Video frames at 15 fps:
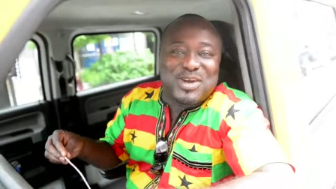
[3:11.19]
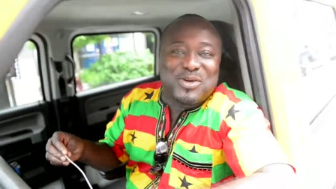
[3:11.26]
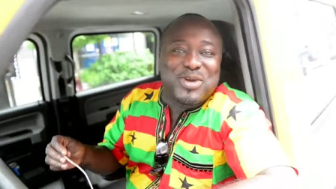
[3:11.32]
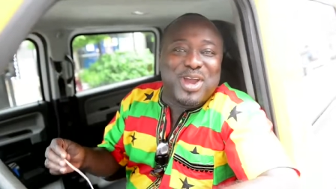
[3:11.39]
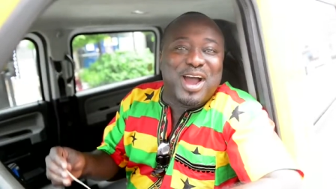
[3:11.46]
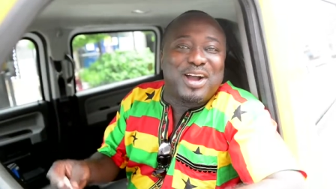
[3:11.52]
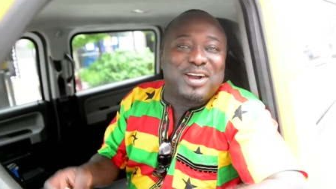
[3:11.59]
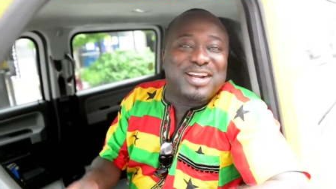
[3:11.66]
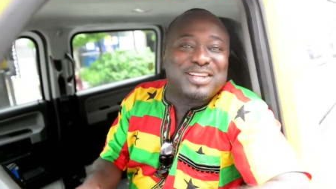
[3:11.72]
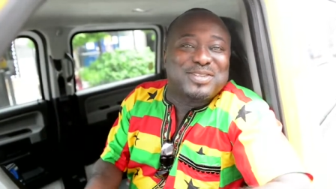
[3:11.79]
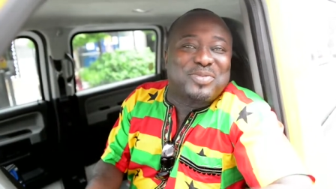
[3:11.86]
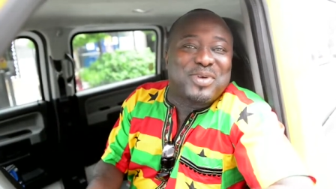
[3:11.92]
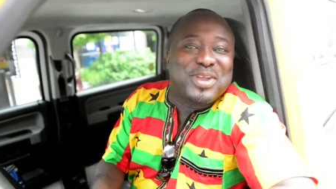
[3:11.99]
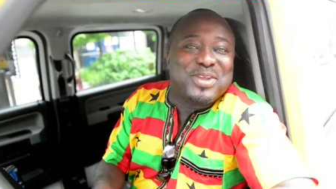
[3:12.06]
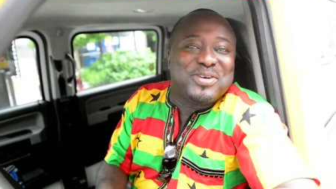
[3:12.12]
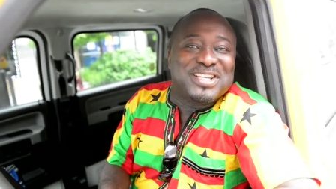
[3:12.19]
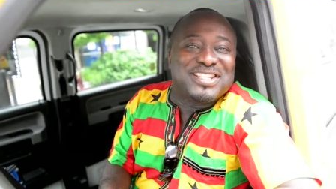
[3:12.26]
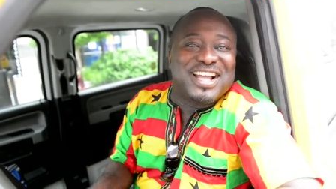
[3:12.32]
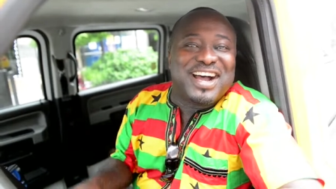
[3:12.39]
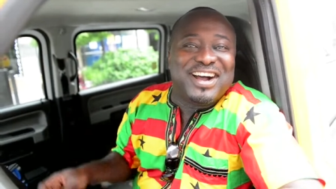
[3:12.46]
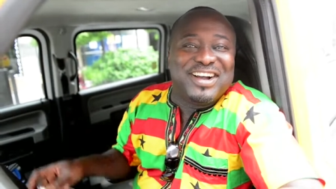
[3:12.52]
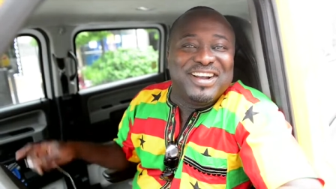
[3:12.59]
so we're gonna support
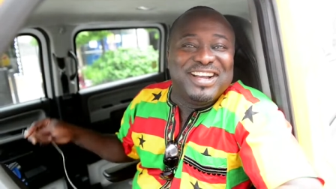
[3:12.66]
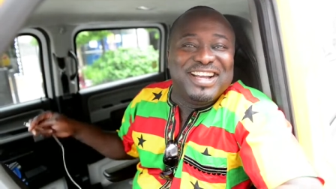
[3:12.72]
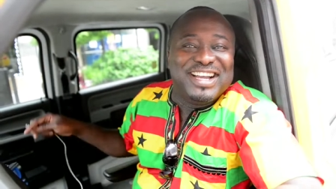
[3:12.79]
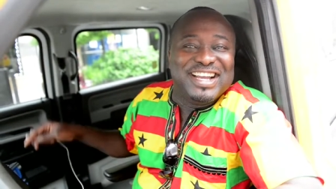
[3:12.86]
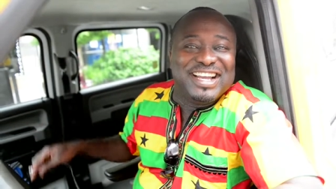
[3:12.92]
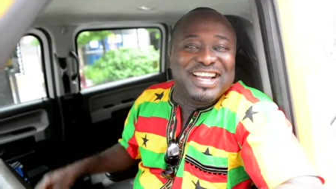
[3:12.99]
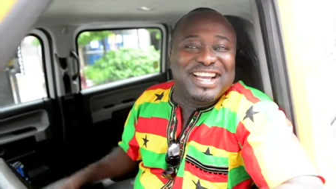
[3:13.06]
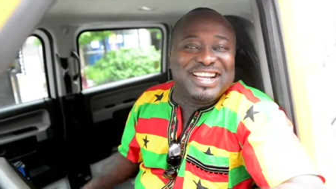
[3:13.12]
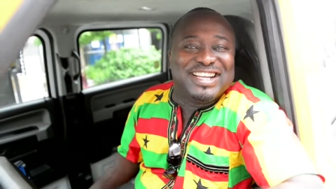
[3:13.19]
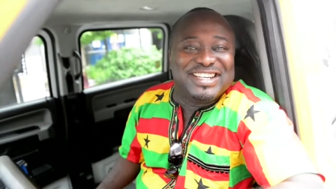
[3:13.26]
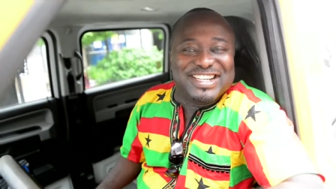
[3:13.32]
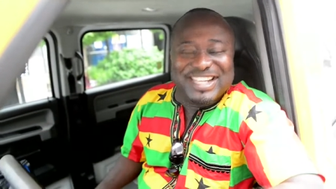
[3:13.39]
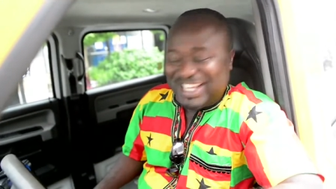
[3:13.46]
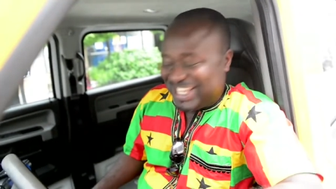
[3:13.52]
US now. Good.